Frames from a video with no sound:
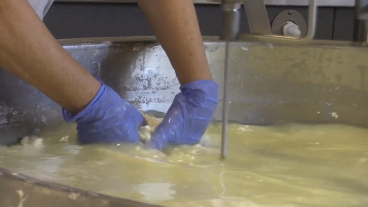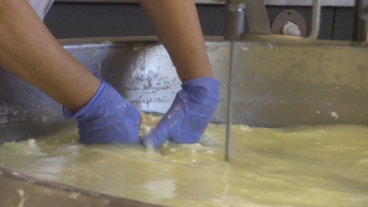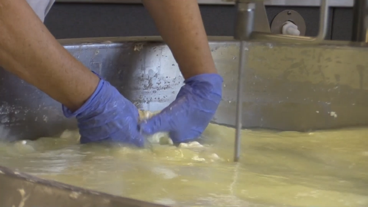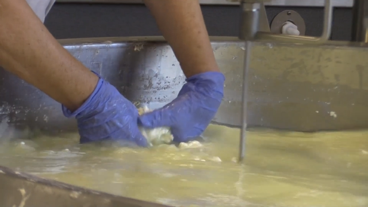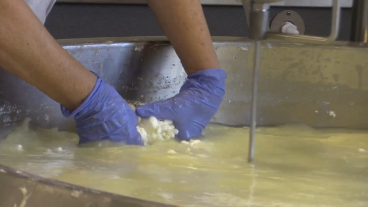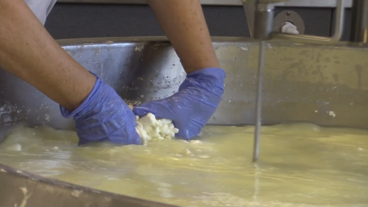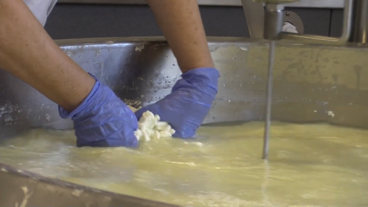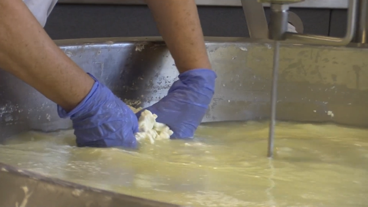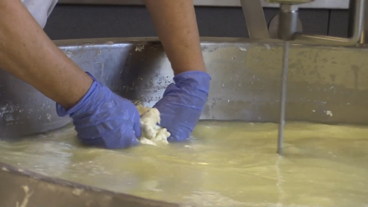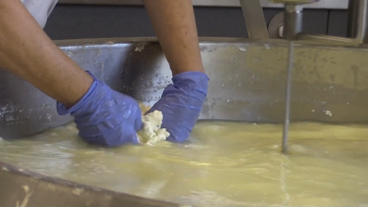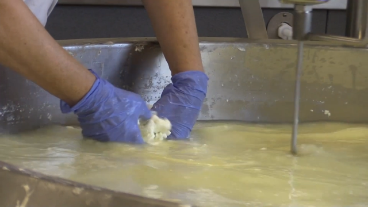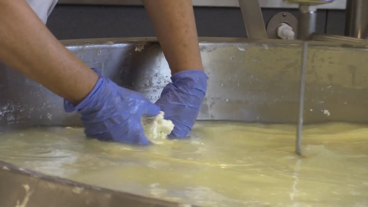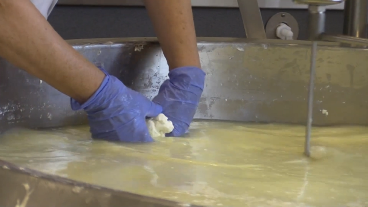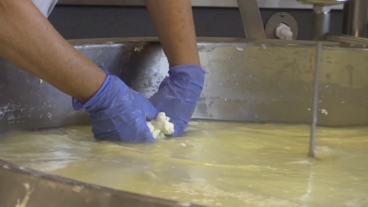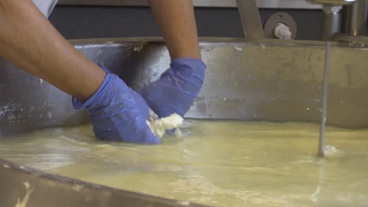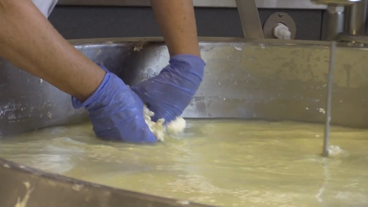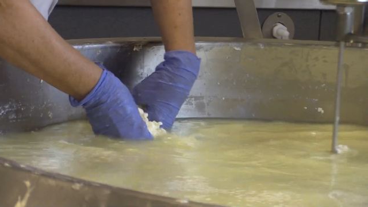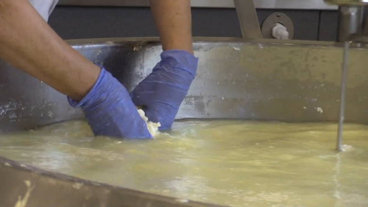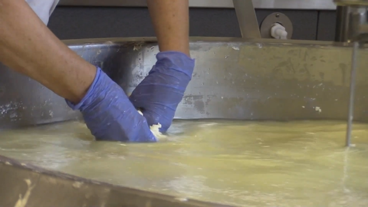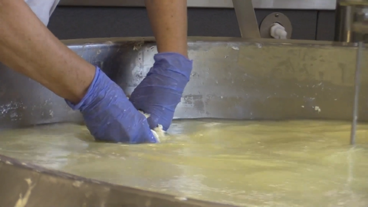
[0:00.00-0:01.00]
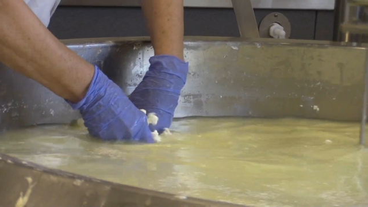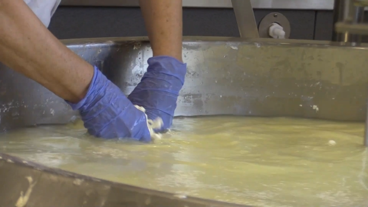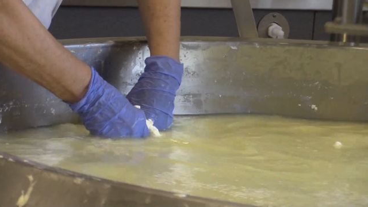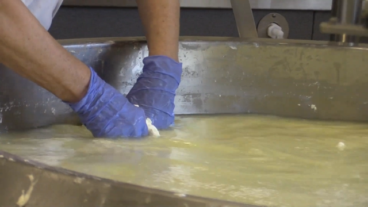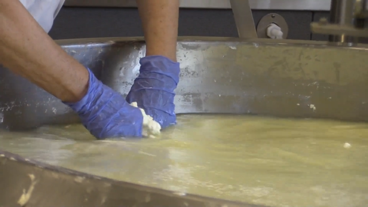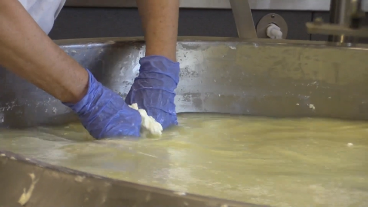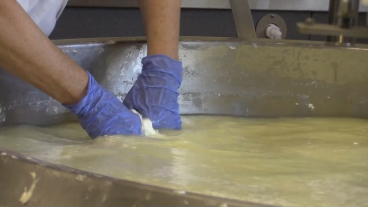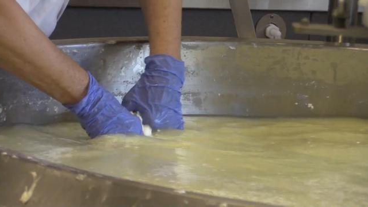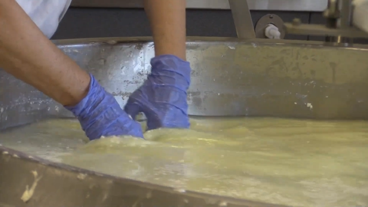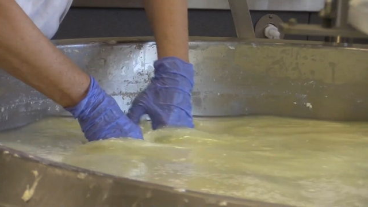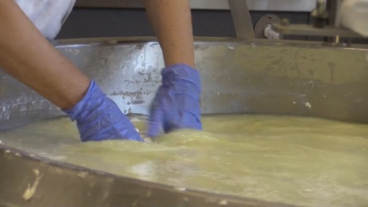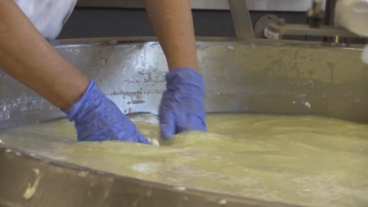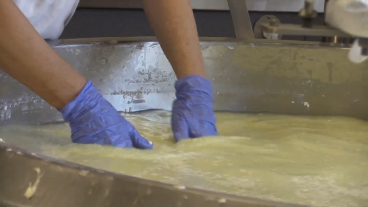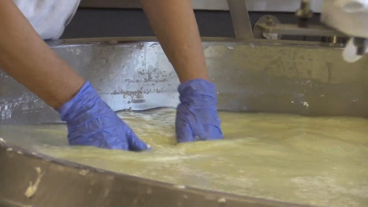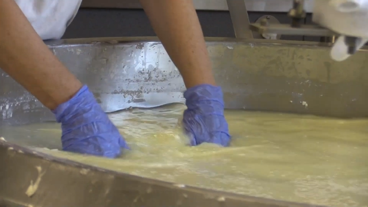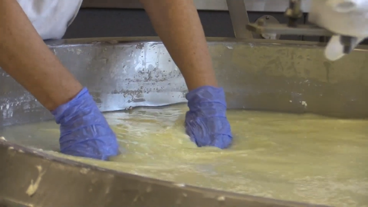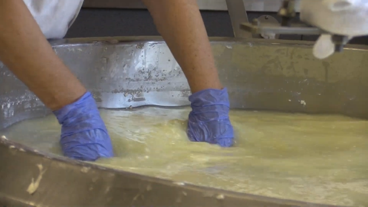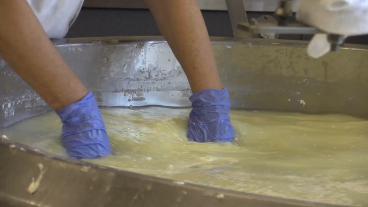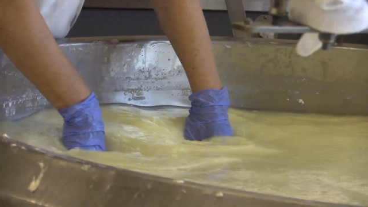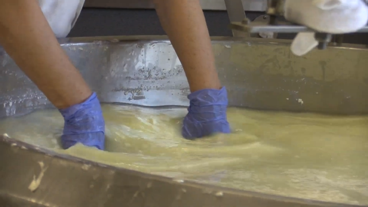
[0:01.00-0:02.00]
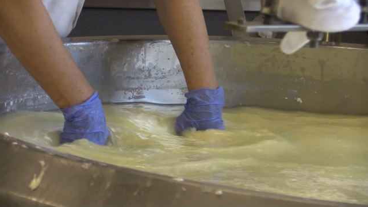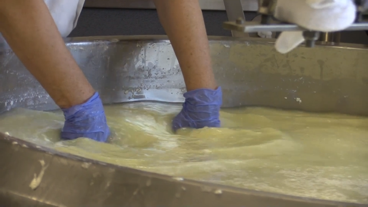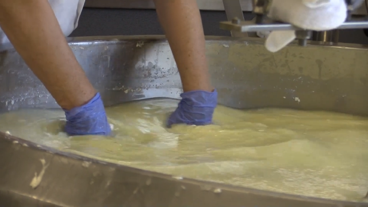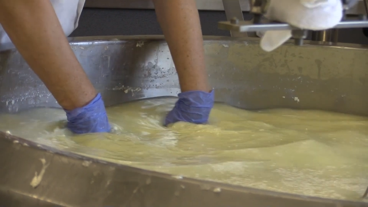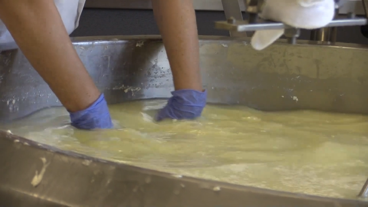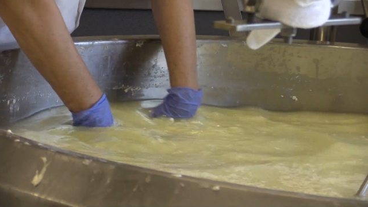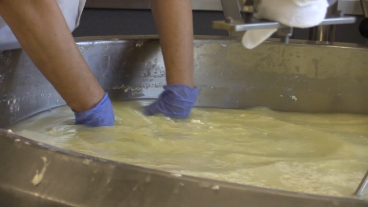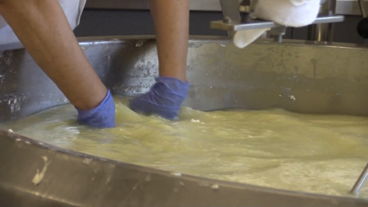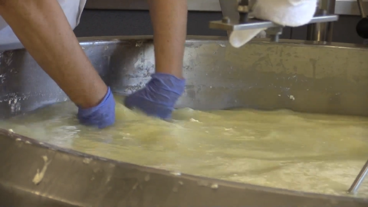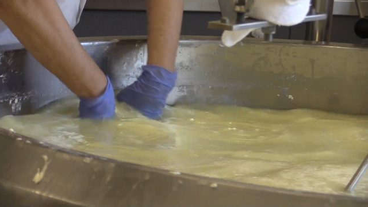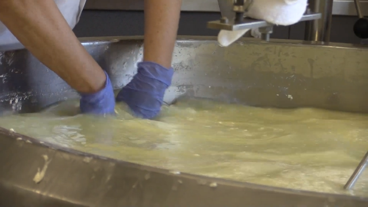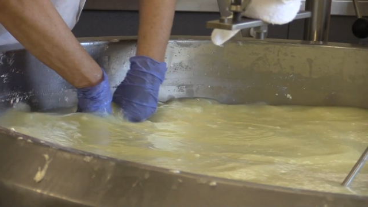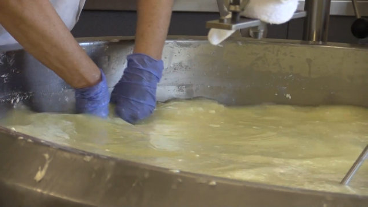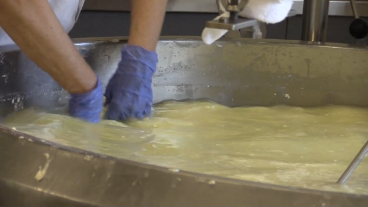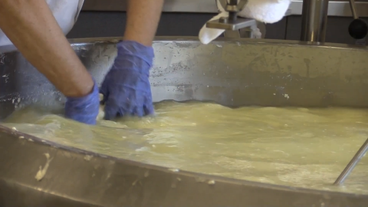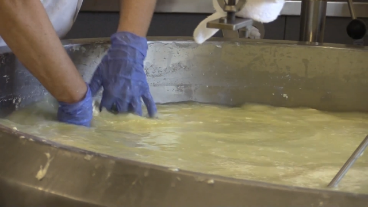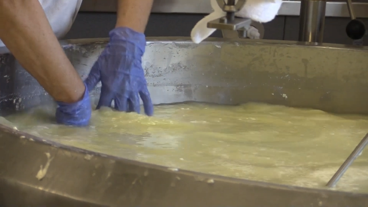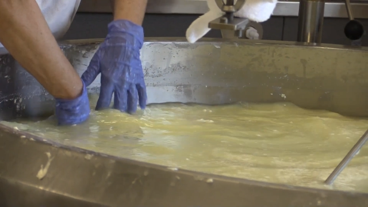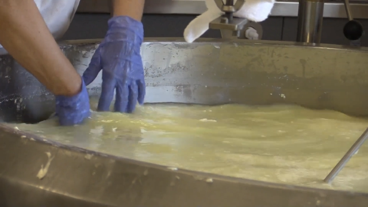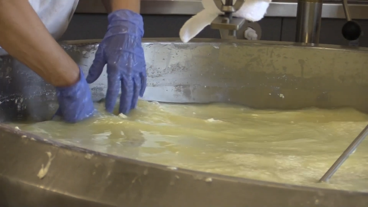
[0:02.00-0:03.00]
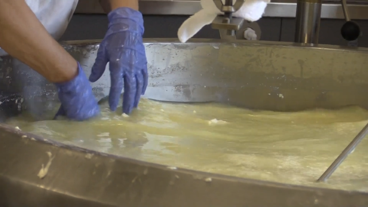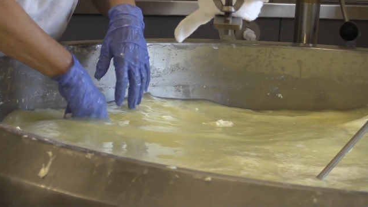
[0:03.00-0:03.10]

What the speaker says: [unreadable: no face in view]